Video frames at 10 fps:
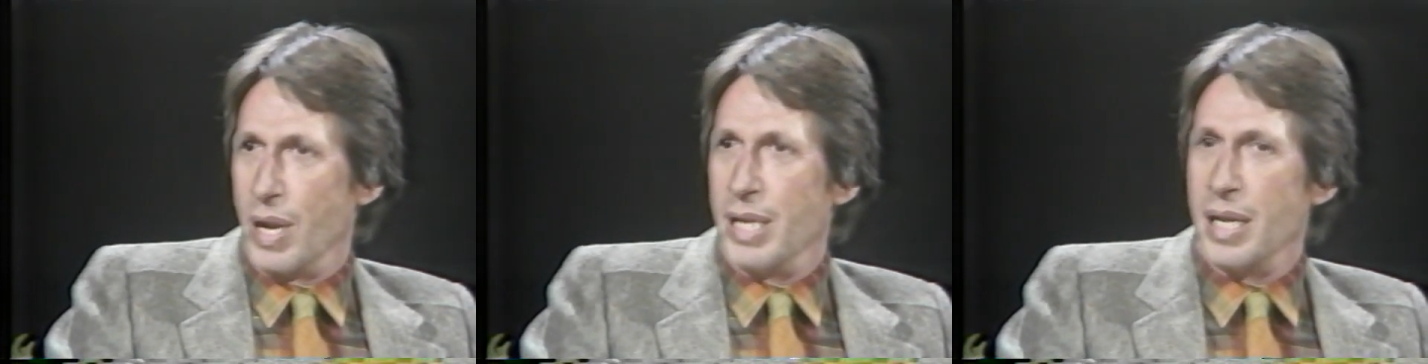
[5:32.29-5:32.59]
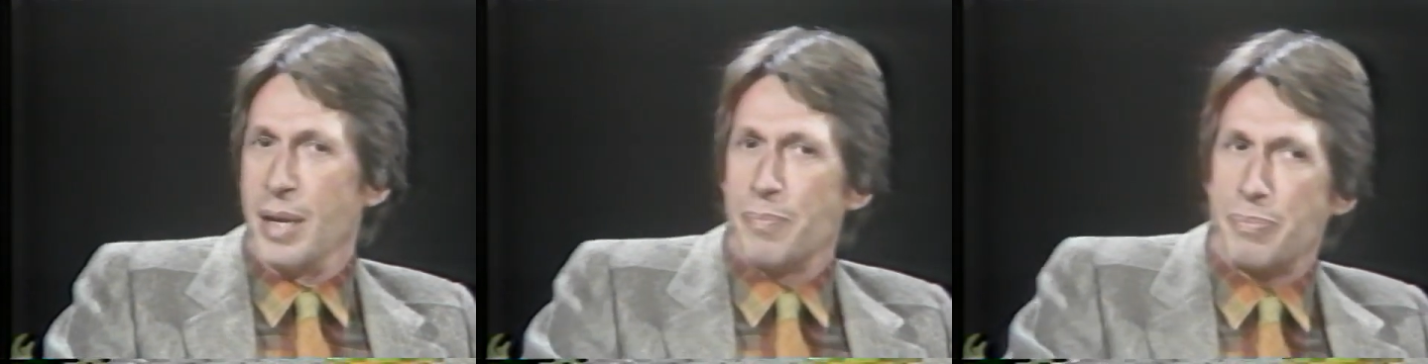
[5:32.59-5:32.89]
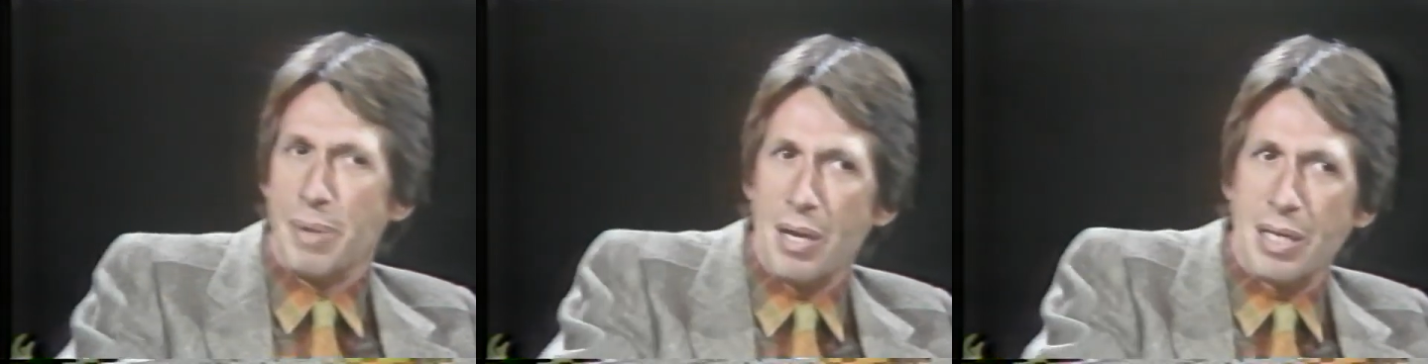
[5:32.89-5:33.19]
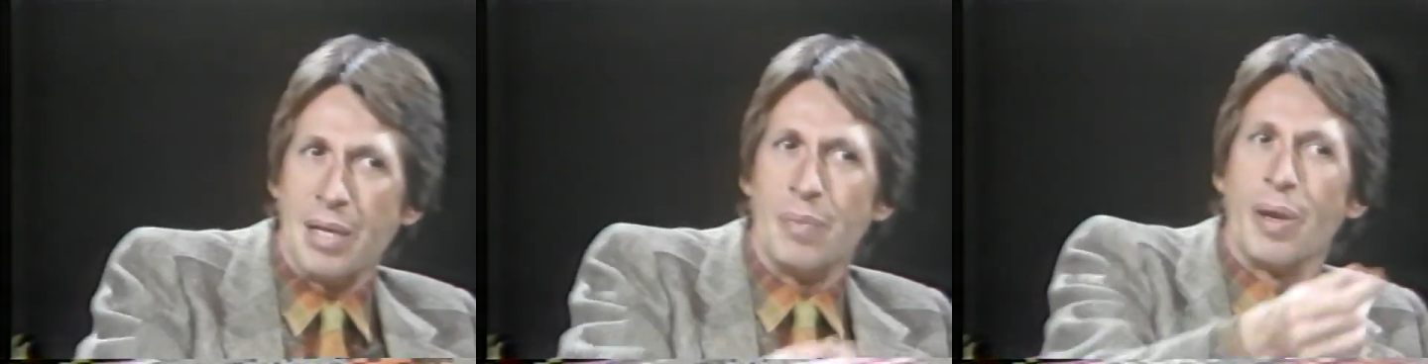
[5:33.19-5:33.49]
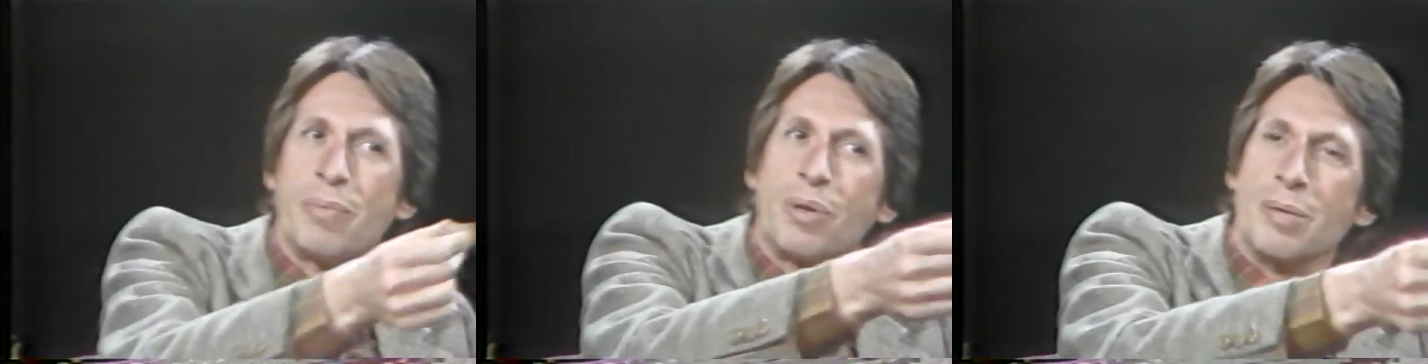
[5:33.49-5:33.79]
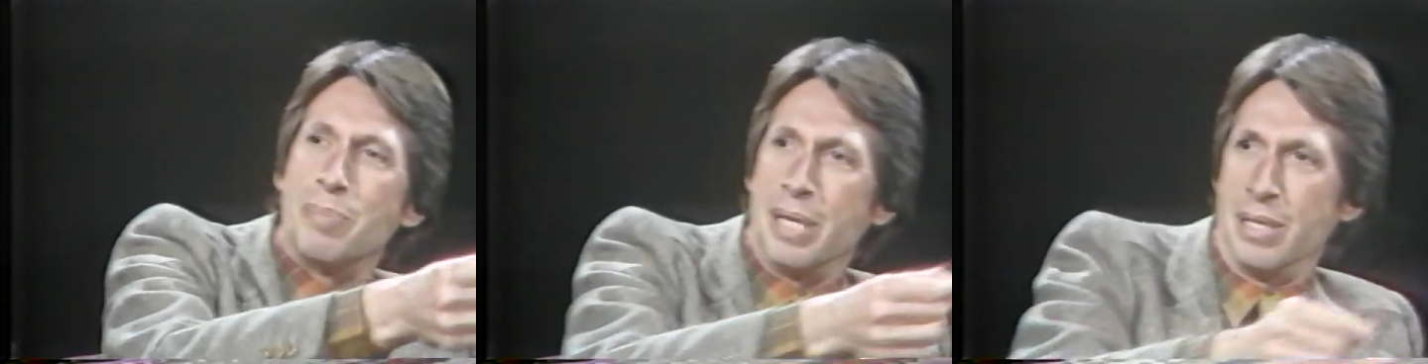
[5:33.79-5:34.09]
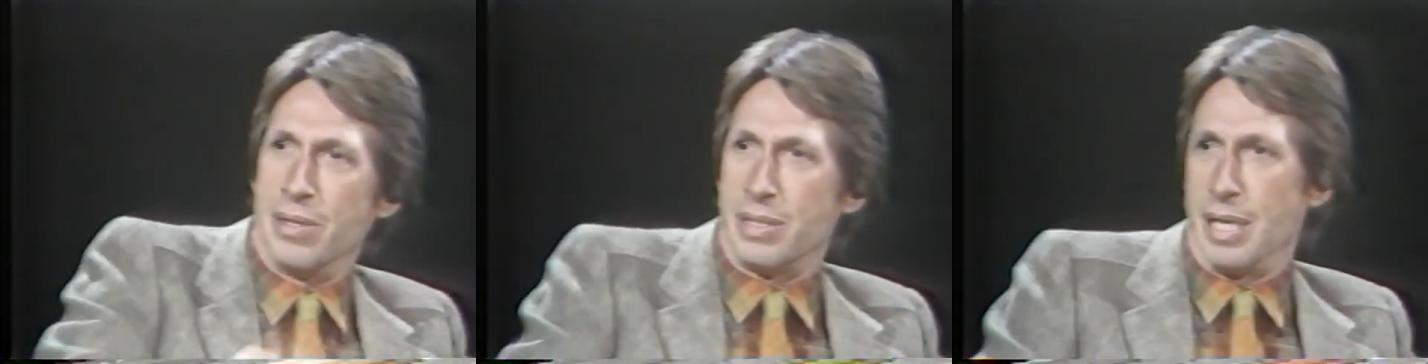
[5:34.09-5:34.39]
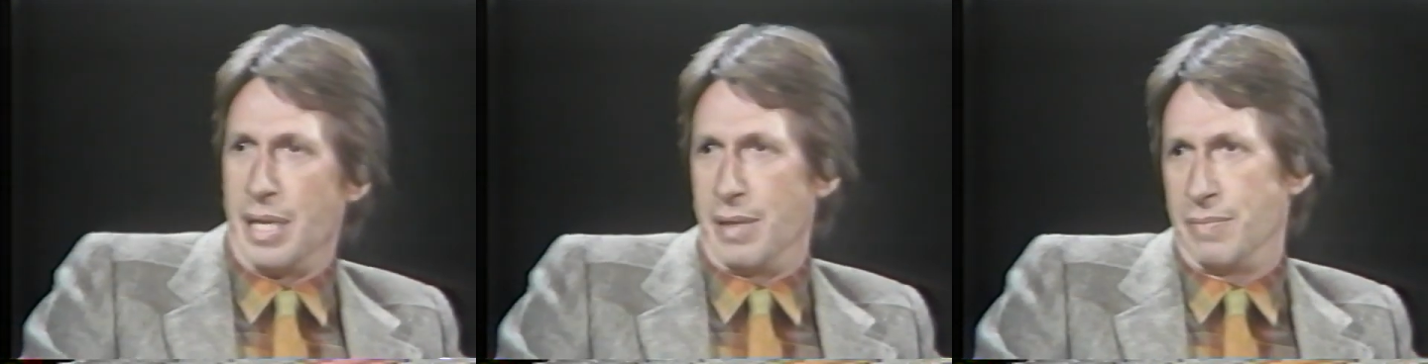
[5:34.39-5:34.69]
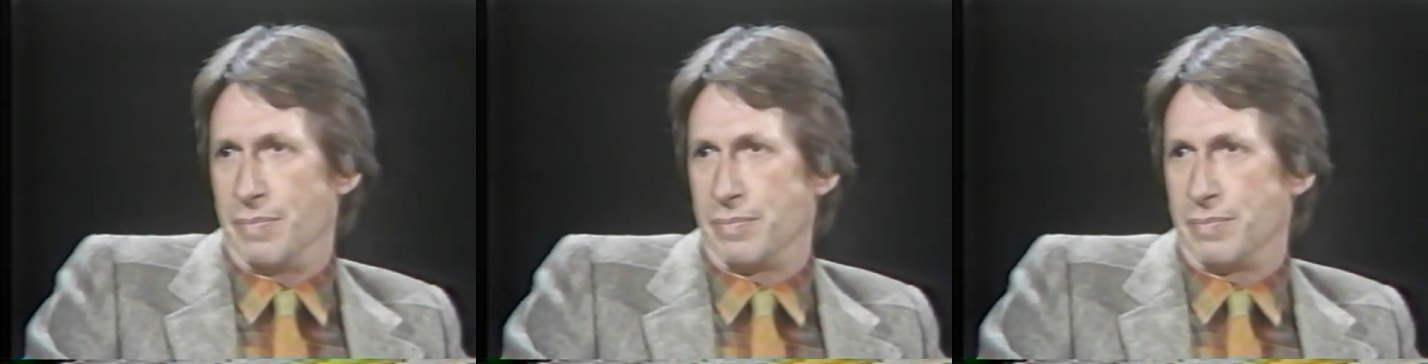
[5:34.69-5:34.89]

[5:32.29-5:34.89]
And then I'm plugging where I'm going to be in their town.